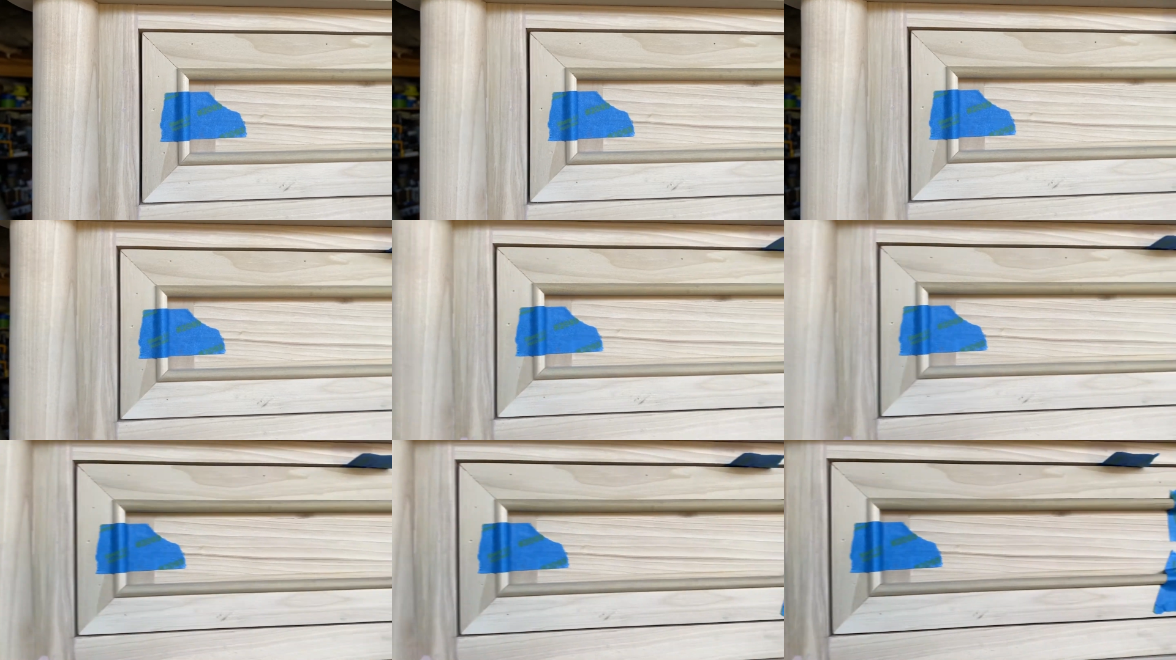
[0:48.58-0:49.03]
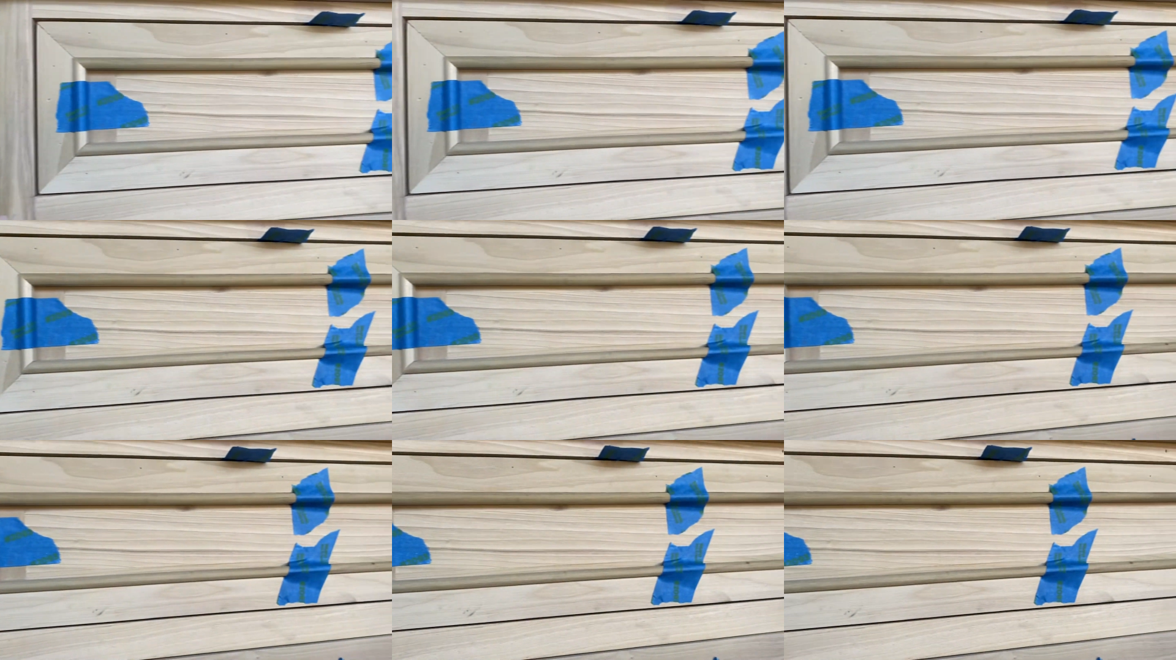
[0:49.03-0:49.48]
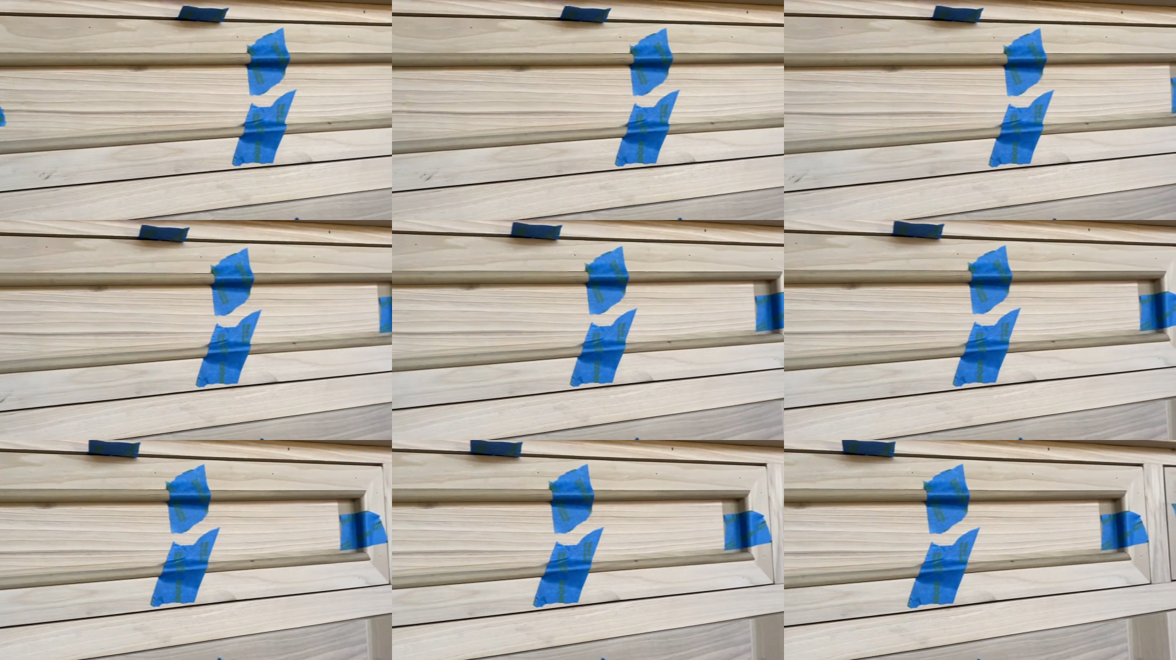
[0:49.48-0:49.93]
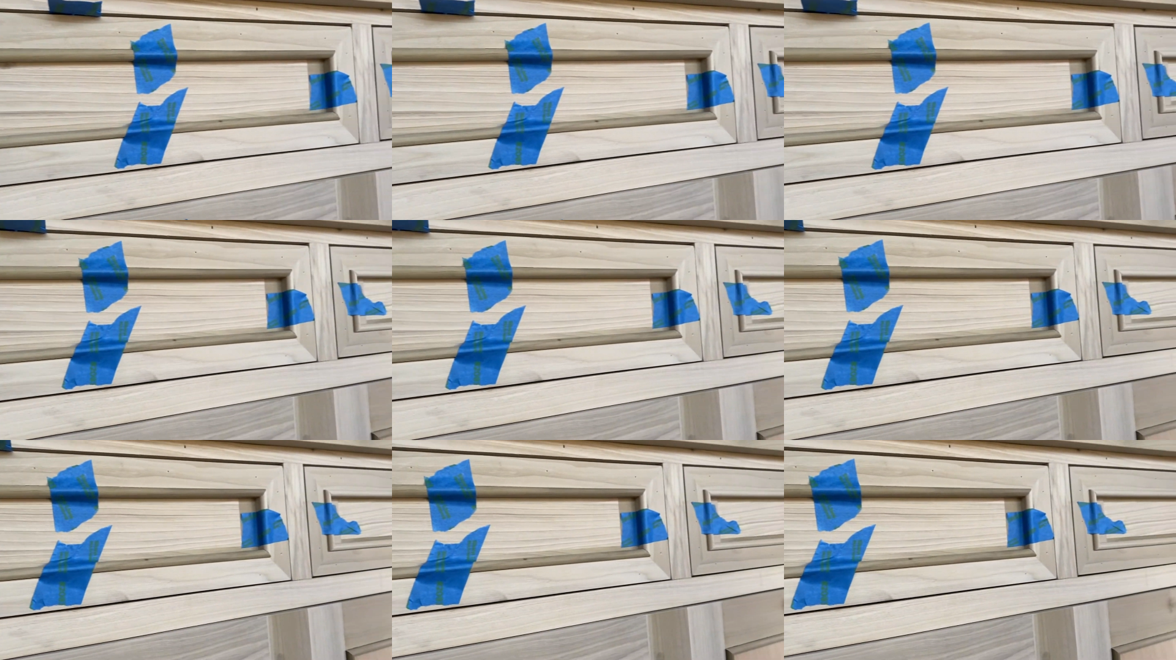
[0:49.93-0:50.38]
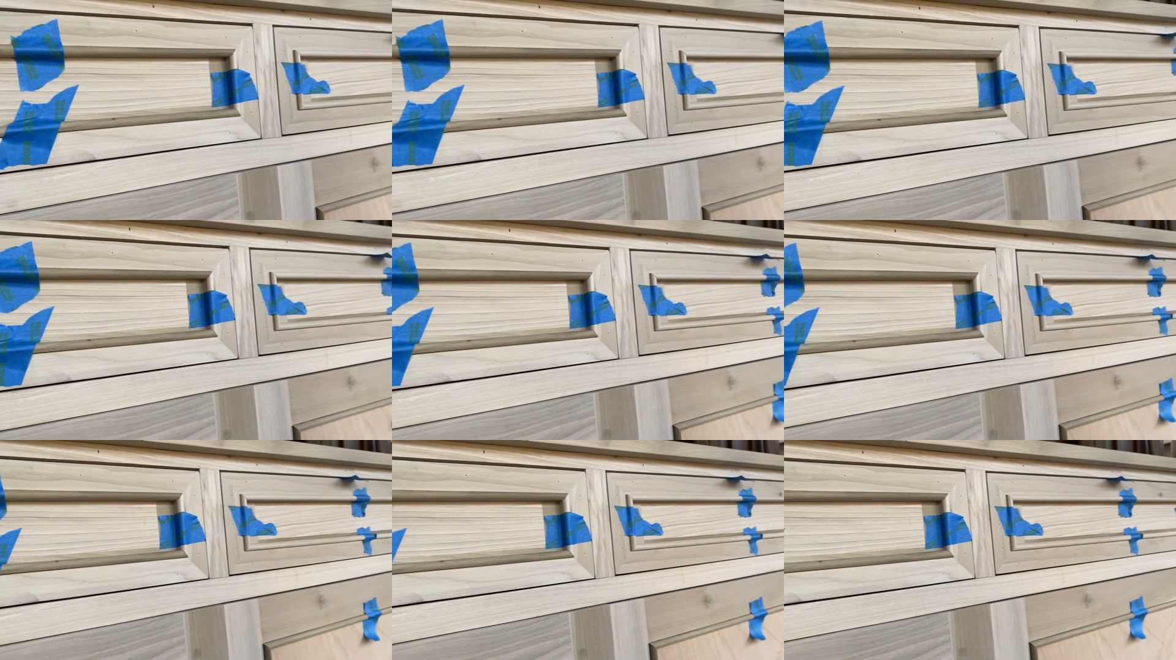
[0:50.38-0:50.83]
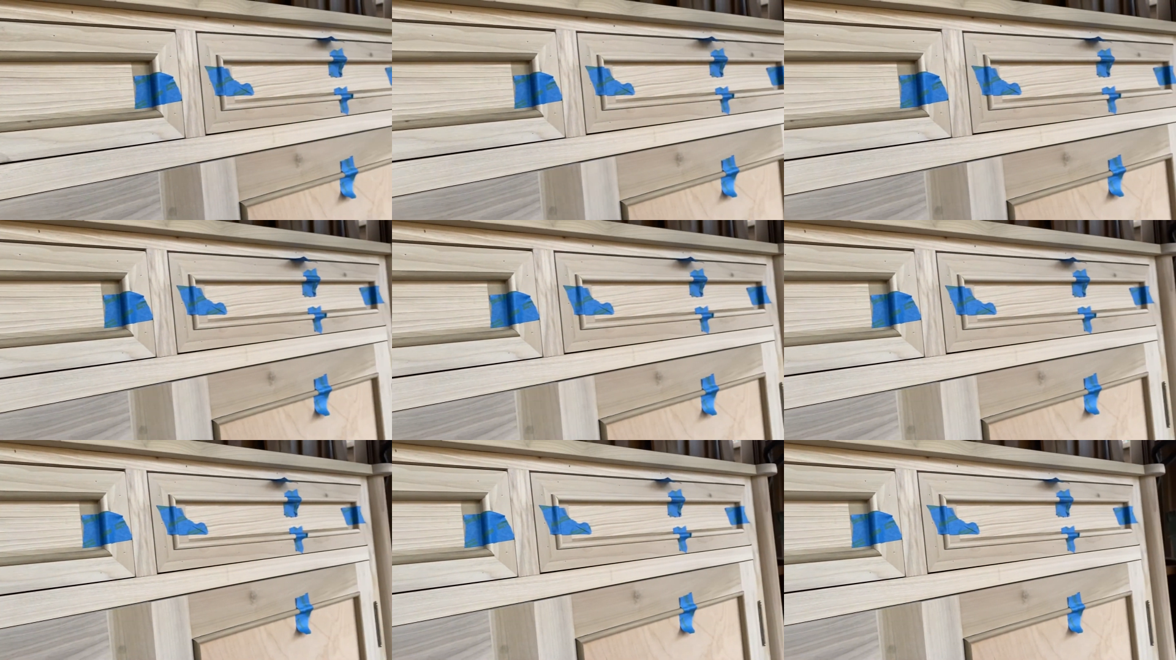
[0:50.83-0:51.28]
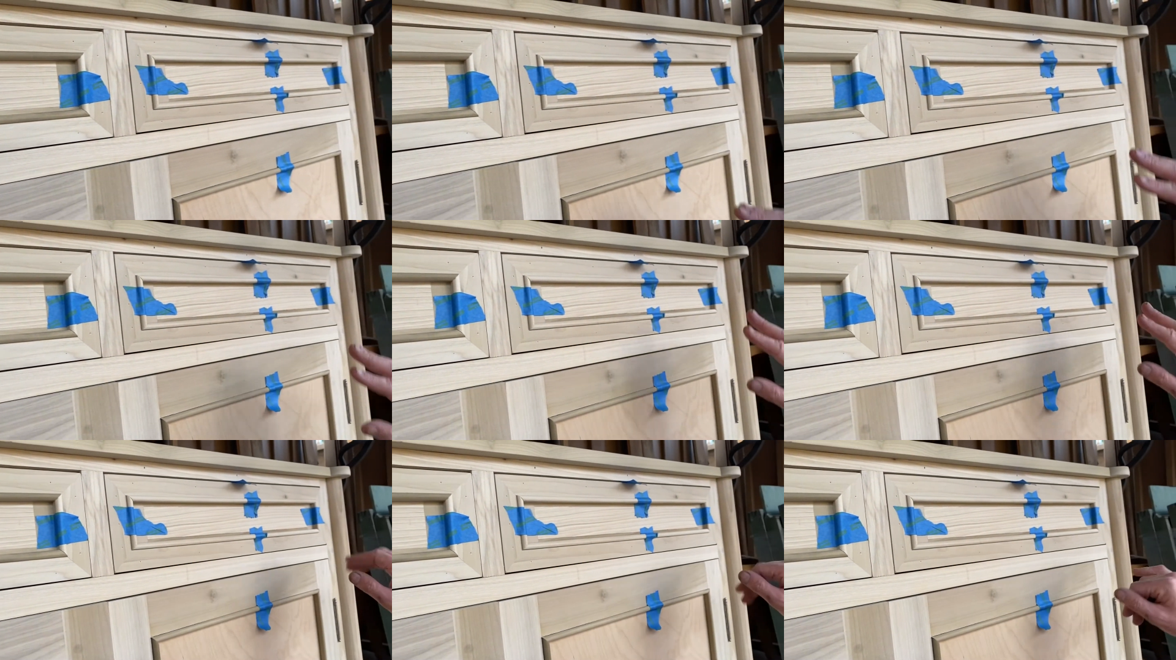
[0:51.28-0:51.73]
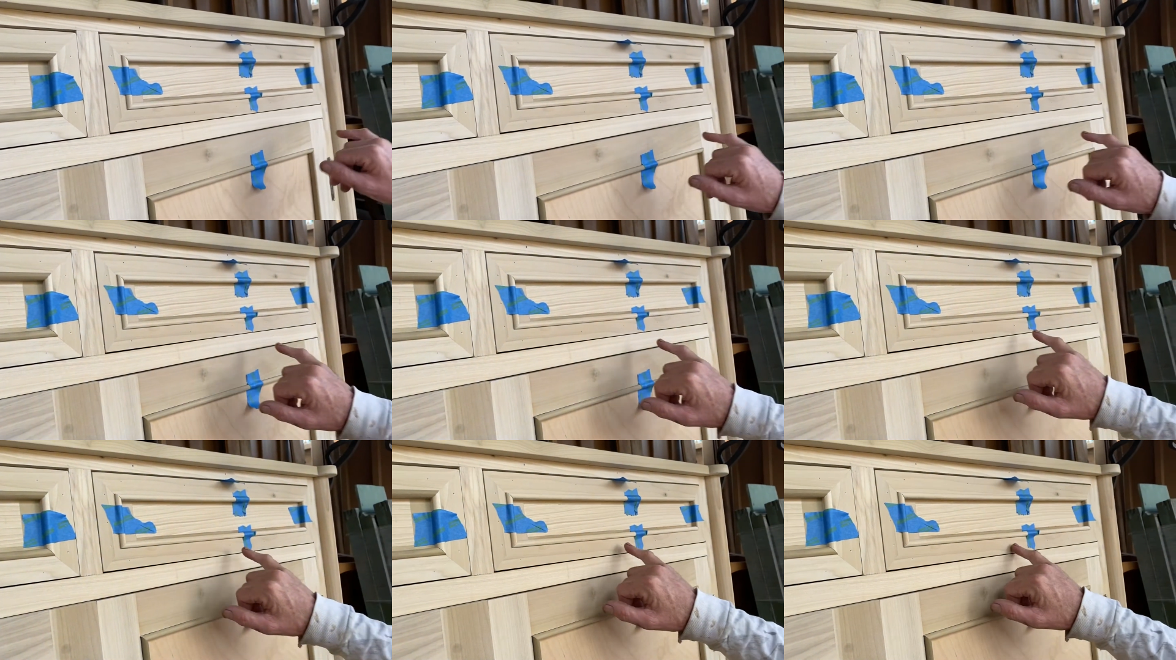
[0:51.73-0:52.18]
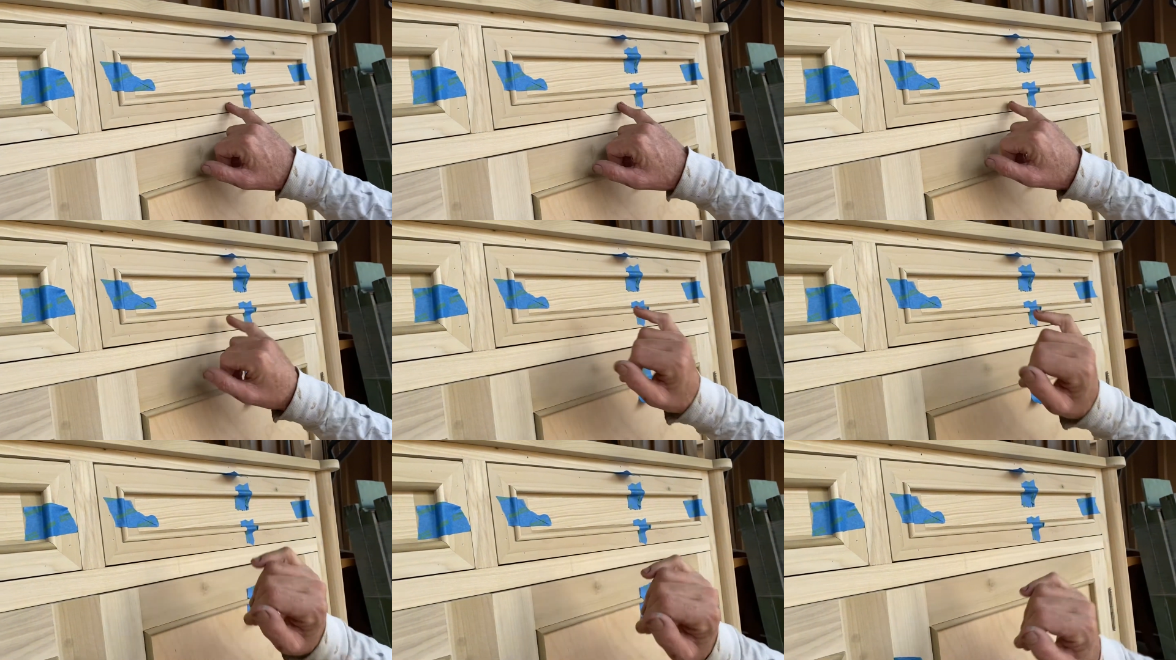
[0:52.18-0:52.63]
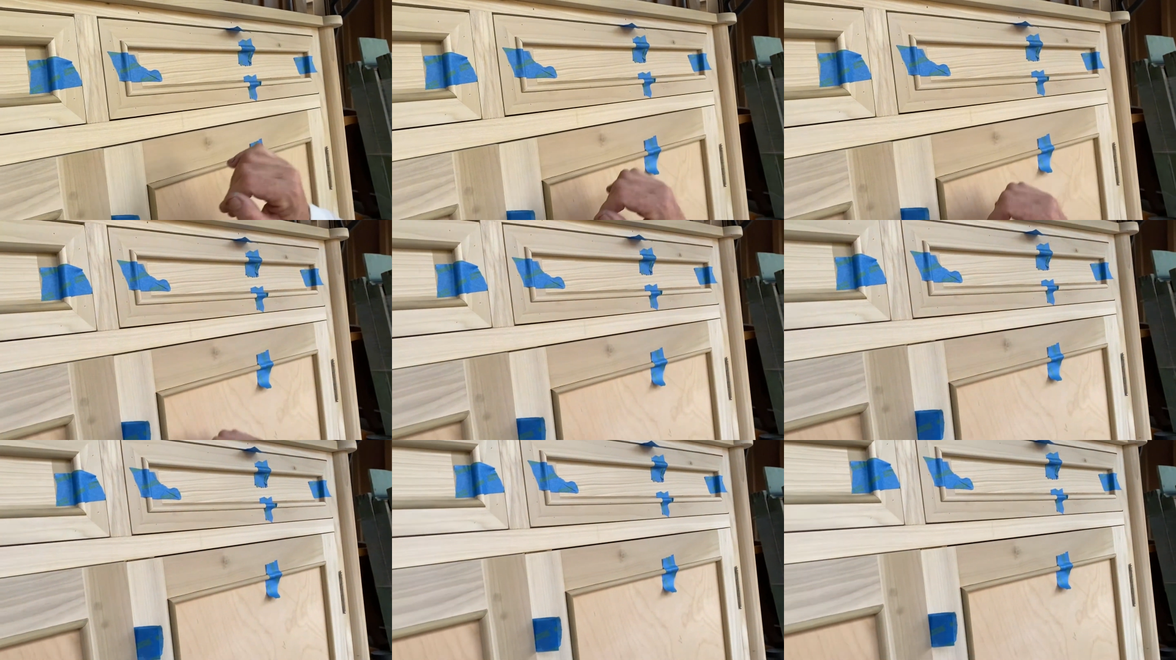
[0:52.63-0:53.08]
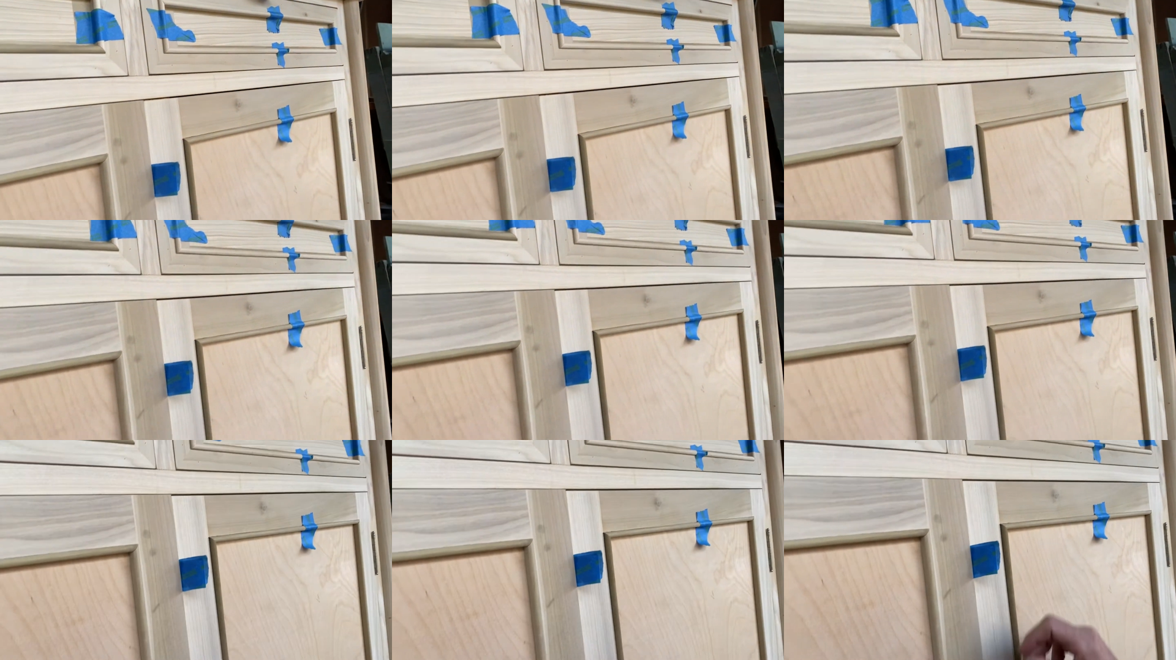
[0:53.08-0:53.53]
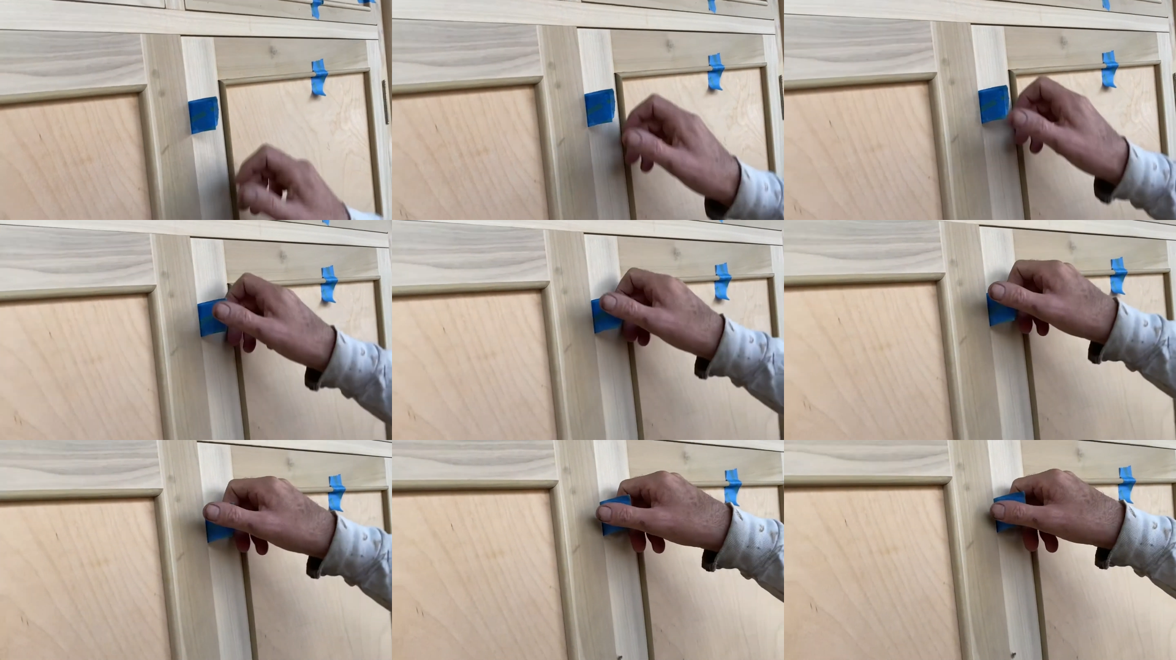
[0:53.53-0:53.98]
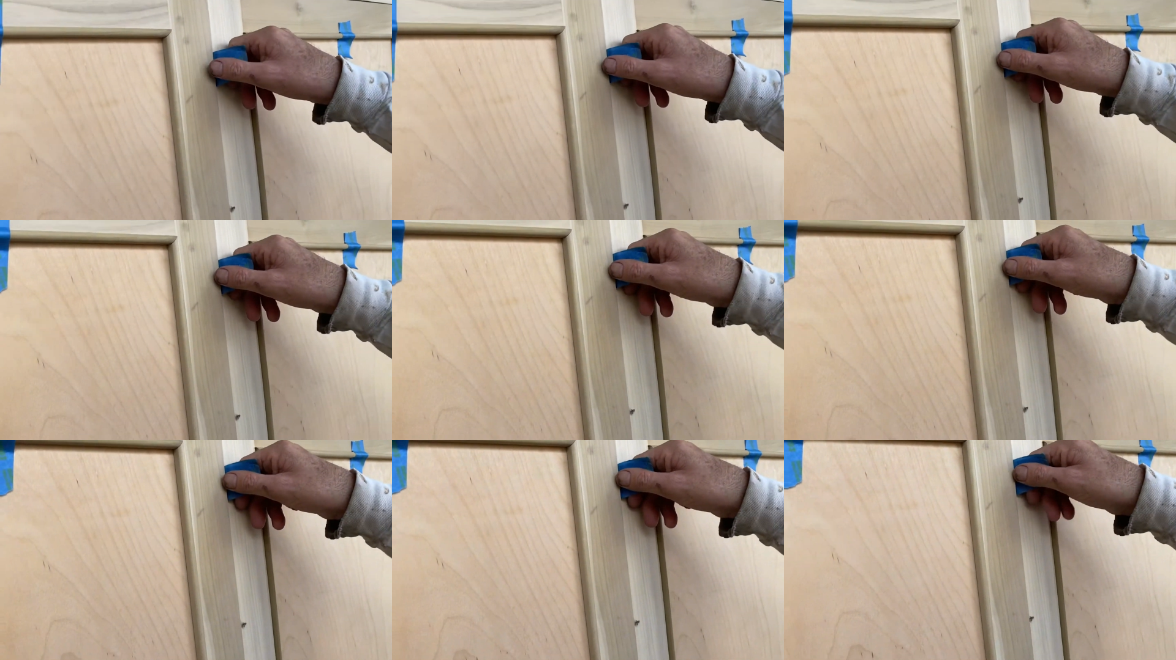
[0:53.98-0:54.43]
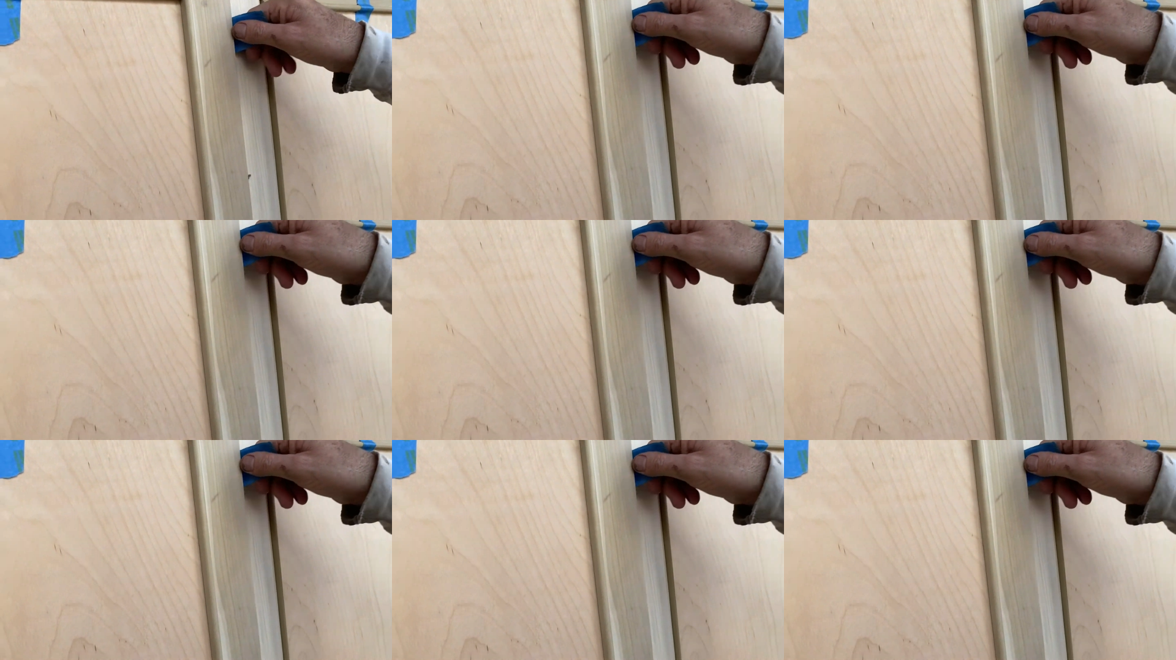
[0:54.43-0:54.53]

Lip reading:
Nobody's mouth can be seen.